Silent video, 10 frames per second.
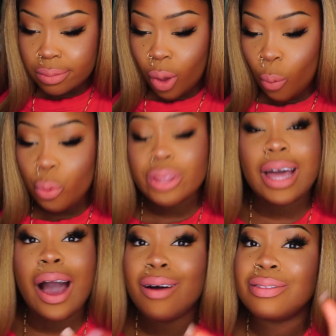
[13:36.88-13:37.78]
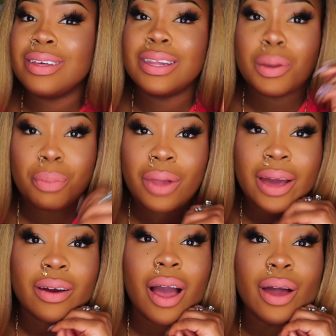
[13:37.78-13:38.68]
Without the lip
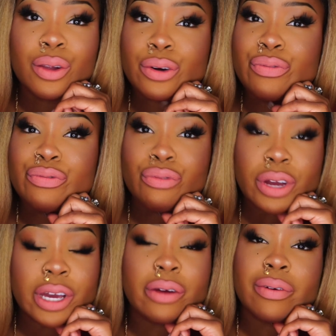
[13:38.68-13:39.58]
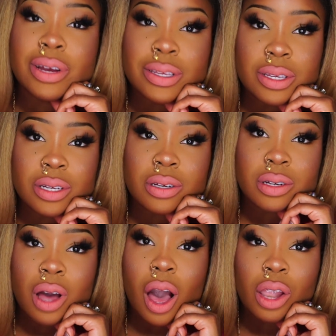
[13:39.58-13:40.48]
liner, I look friggin' crazy.
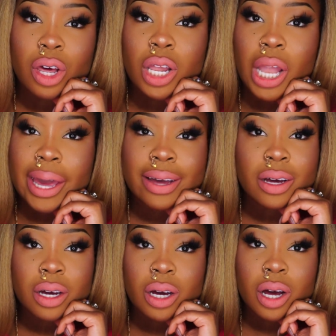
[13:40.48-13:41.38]
I look wild.